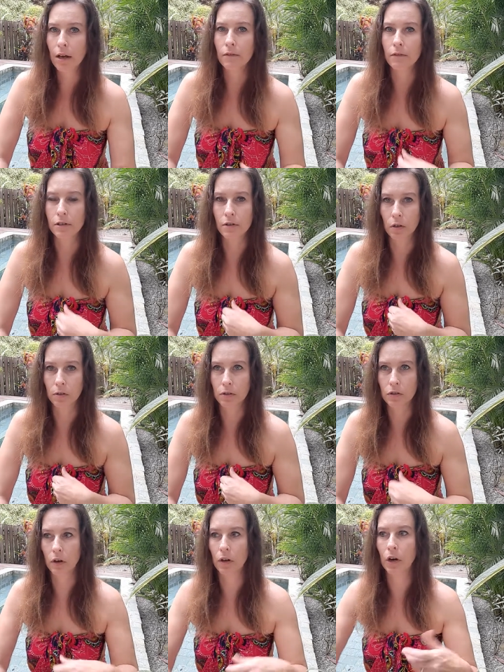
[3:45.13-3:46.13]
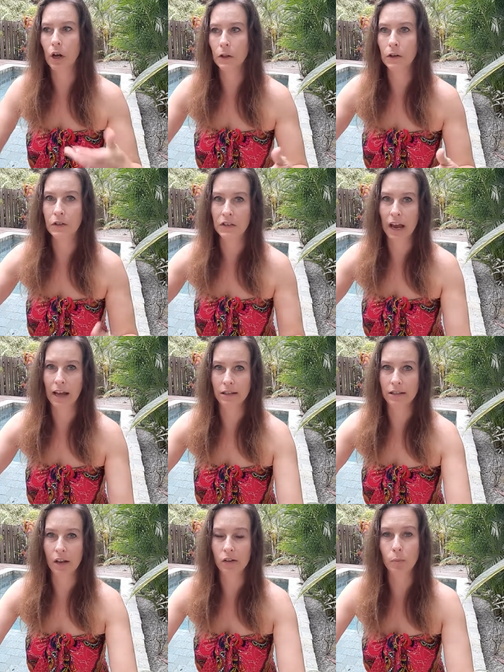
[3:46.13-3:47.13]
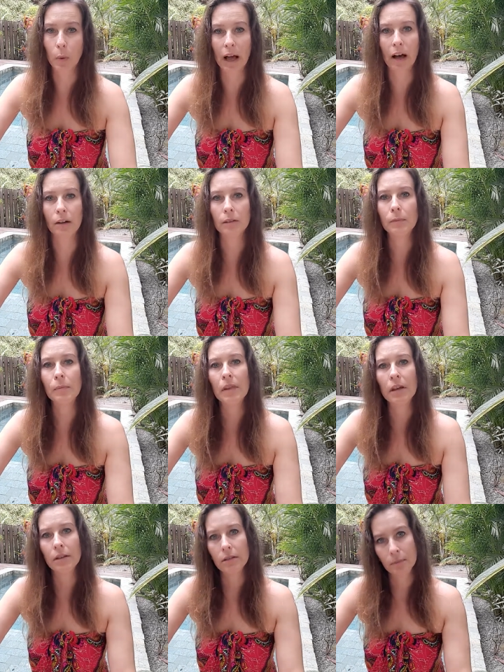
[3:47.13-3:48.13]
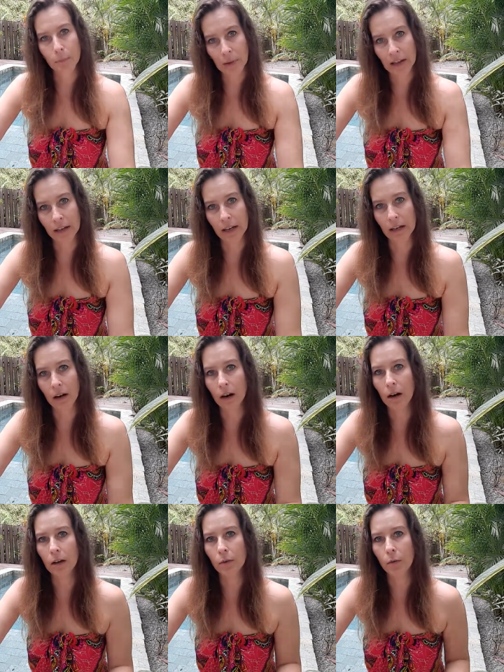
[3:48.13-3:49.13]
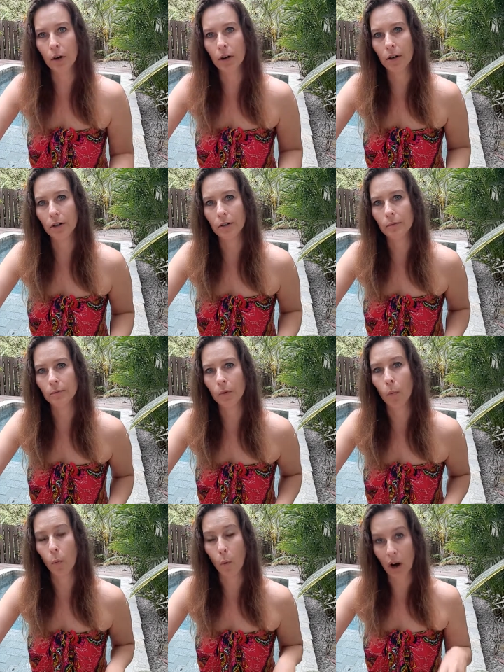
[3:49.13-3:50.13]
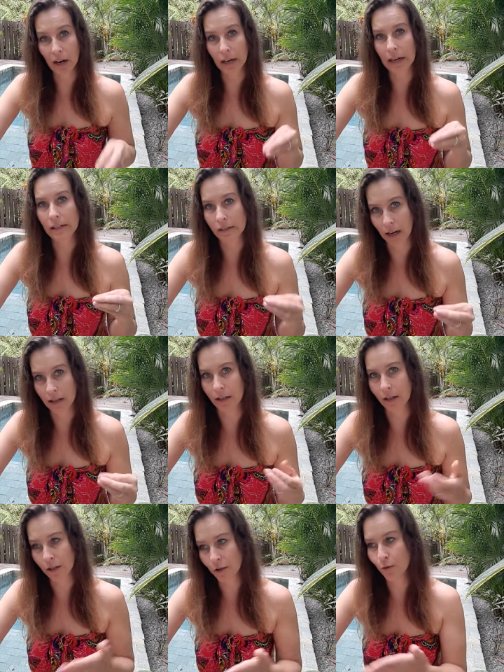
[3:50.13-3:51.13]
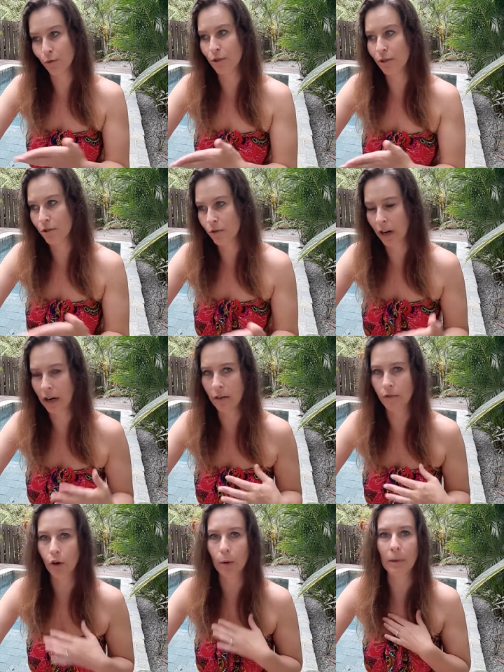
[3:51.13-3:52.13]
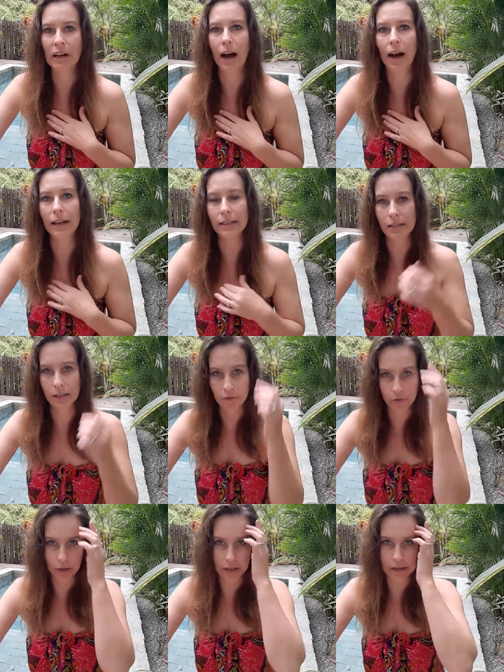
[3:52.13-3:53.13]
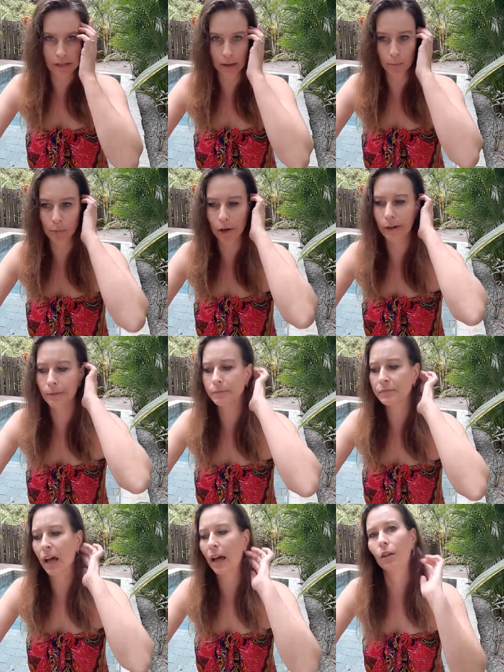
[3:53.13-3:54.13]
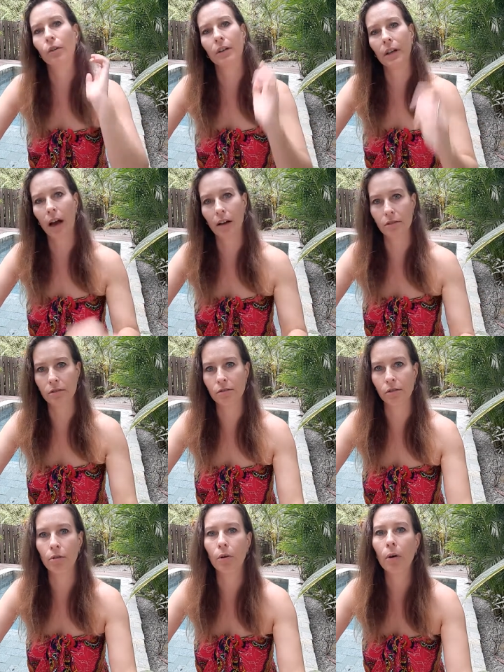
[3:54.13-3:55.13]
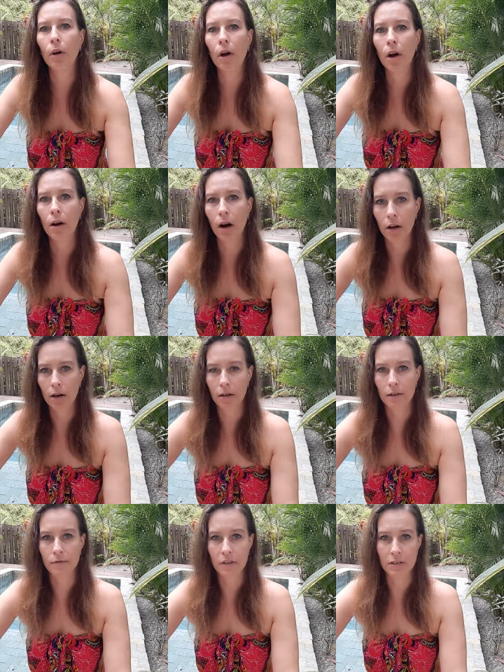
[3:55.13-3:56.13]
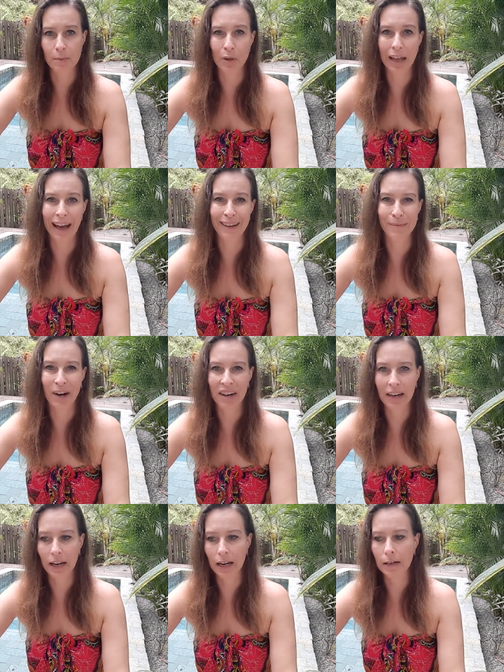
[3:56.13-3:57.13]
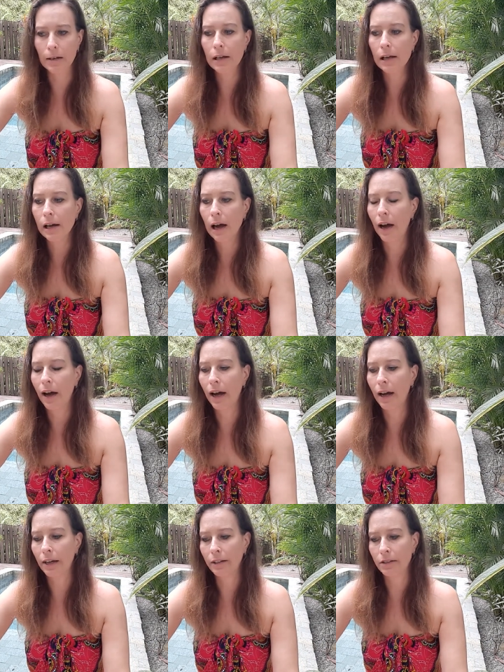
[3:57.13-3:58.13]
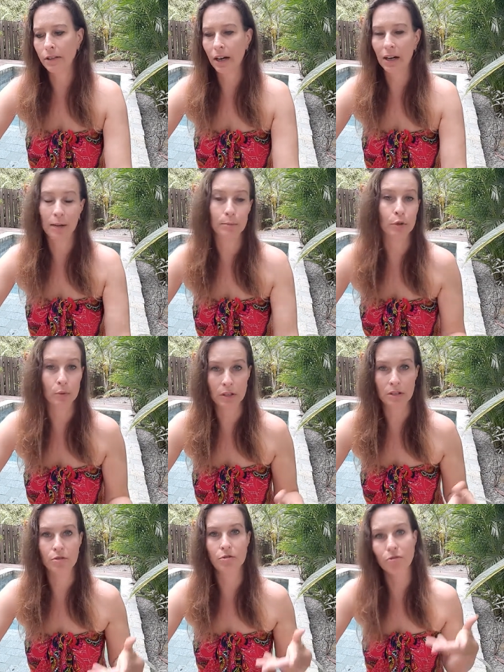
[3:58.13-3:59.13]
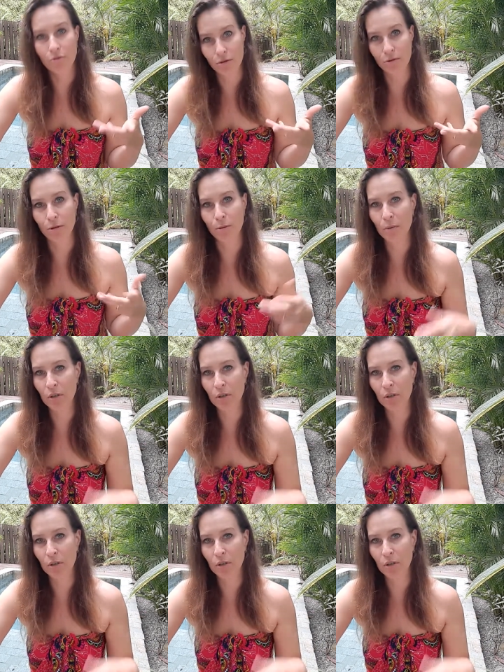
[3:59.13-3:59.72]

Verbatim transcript: results or other stats as well depending on um, what exactly you use this training for. But I did, for example, I learned how to do uh, Facebook ad marketing and I'm um, doing this YouTube